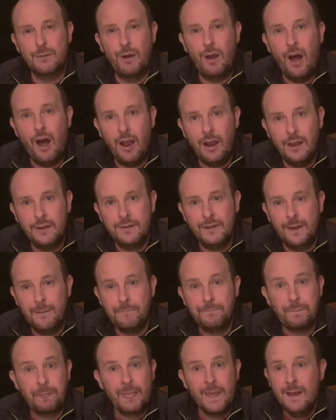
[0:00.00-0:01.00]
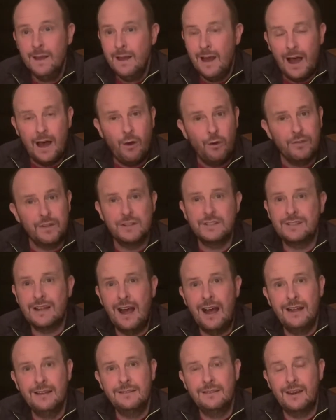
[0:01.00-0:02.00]
Mulholland. Um, I
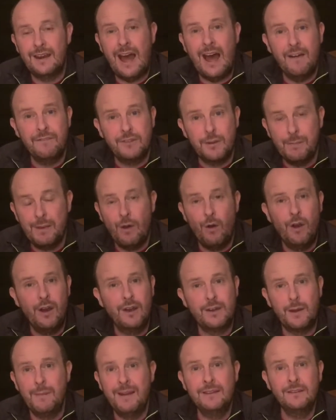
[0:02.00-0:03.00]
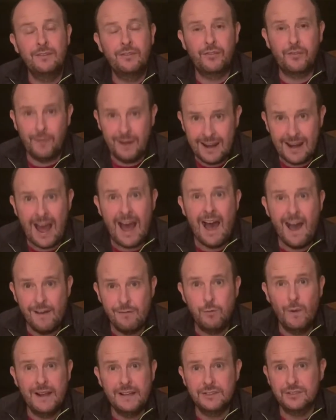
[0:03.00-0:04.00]
understand that I have to be on it. I'm in three and a half
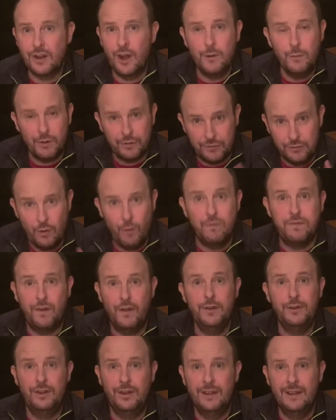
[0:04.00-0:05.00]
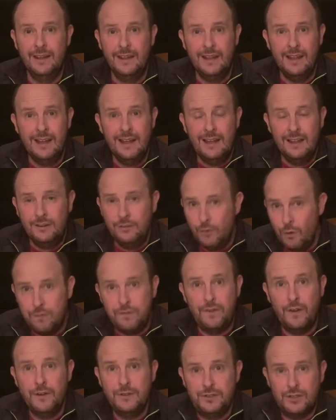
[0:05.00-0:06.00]
weeks now with no food. No
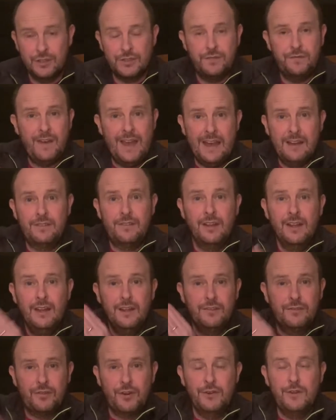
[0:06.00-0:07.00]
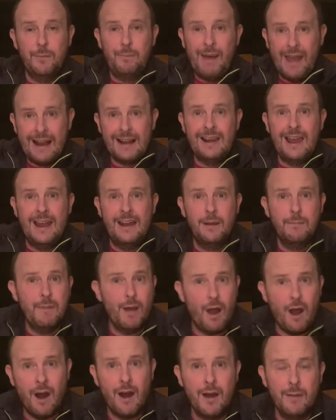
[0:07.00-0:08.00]
food, just fed through the PICC line in my
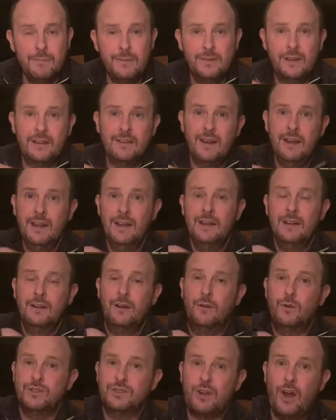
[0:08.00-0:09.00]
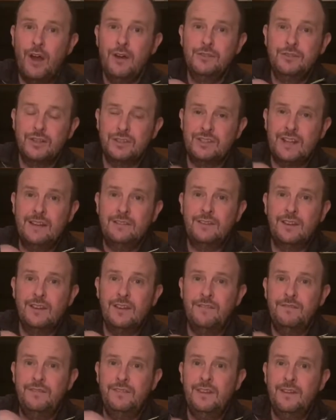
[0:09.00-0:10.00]
arm that goes down just into
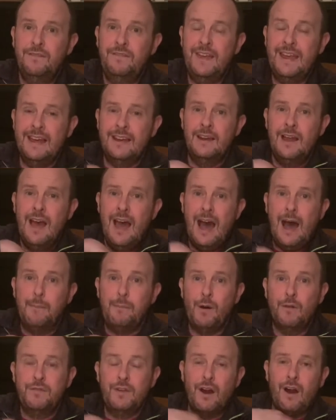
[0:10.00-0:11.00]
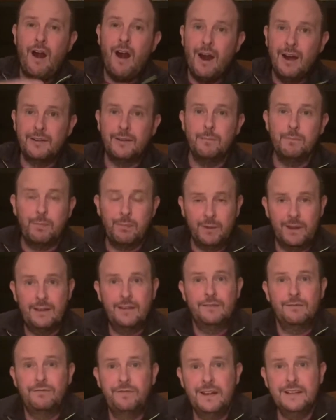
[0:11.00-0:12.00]
the, the vein above your heart and
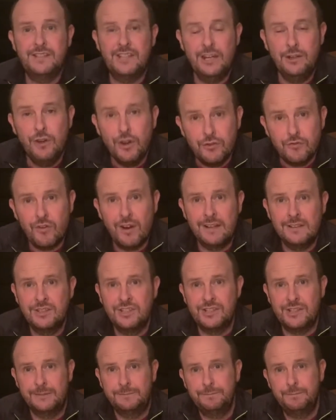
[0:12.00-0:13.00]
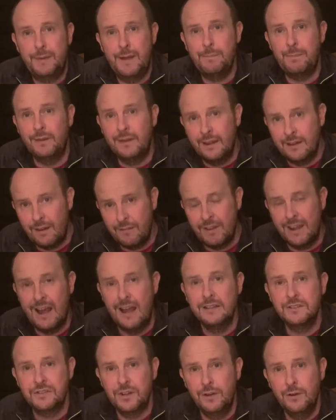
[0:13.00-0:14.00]
feeds you nutrients. People that have
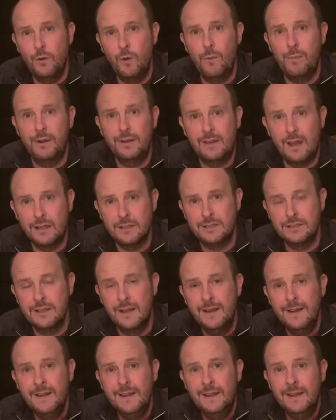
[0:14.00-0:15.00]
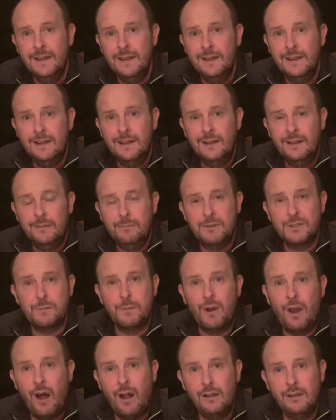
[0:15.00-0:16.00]
cancer know about this. Miss
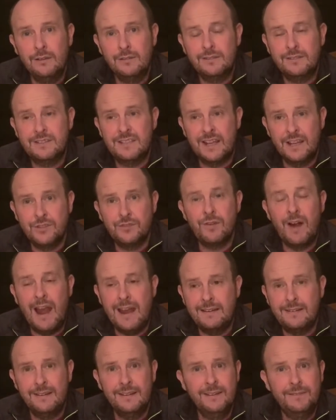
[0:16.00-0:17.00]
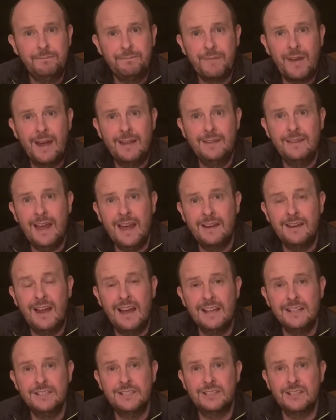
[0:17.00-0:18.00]
Mulholland says, right. And then
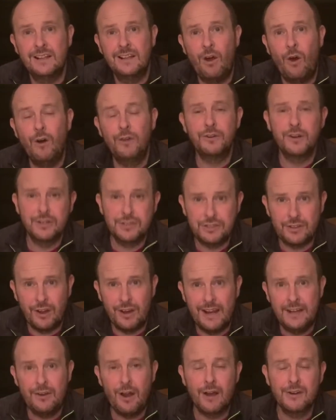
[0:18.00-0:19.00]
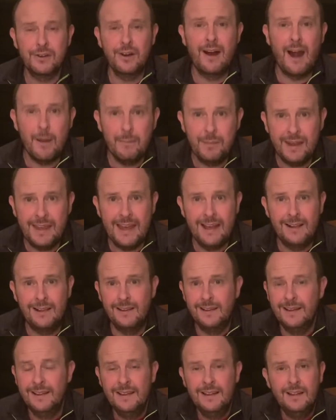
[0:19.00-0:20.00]
his understudy, Dr. Abigail,
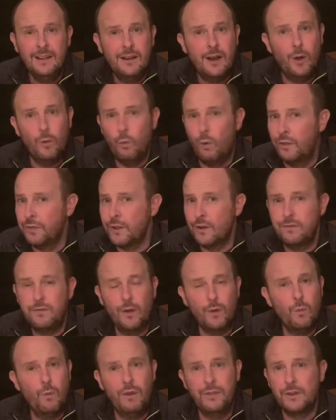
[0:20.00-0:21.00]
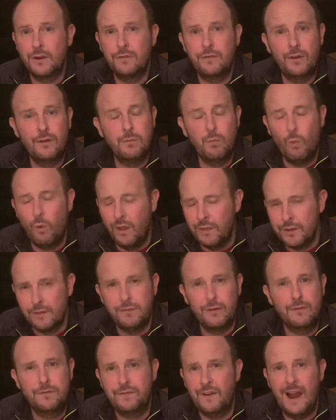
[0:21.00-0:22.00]
a wonderful, wonderful,
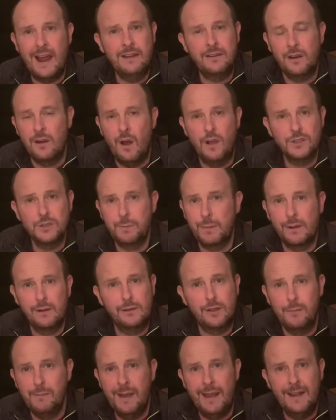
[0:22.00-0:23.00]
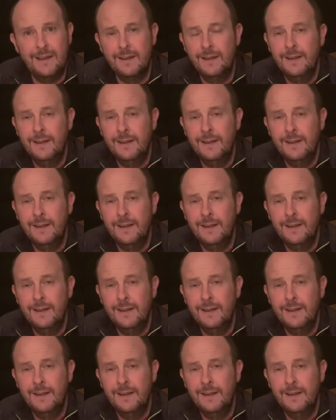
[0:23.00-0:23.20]
wonderful friend and hospital to me.